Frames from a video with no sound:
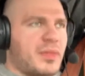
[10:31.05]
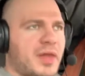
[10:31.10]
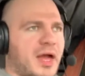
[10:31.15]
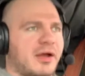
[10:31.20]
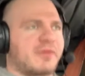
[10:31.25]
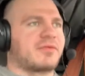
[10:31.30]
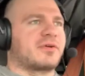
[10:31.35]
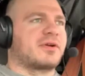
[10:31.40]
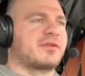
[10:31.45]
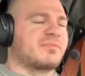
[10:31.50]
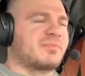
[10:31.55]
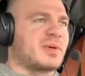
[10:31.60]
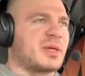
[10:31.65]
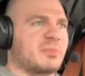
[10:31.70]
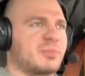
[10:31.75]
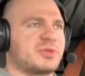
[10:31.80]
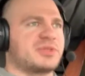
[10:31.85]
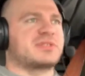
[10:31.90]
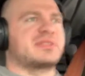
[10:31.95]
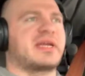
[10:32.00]
I've heard of
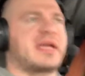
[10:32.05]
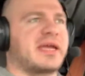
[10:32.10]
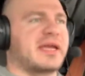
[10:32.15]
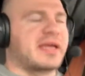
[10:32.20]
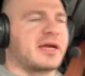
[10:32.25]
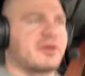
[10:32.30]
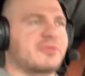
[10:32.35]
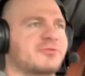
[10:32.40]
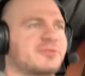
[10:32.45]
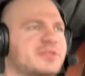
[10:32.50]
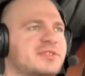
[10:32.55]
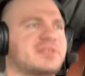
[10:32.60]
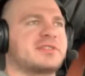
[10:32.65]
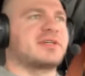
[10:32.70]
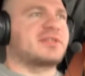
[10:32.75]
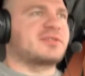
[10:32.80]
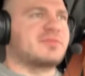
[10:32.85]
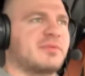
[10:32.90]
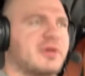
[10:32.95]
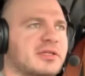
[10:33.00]
people staying out for
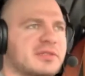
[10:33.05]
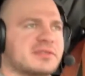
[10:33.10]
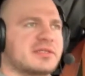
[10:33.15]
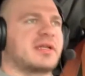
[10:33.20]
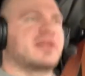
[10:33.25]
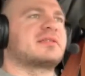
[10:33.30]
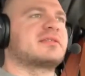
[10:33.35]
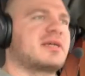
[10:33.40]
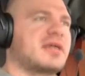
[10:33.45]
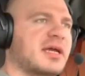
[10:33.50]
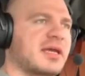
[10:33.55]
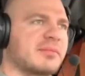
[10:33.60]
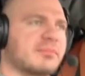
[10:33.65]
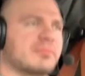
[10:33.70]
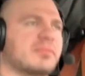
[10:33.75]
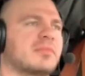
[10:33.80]
6 months at a time.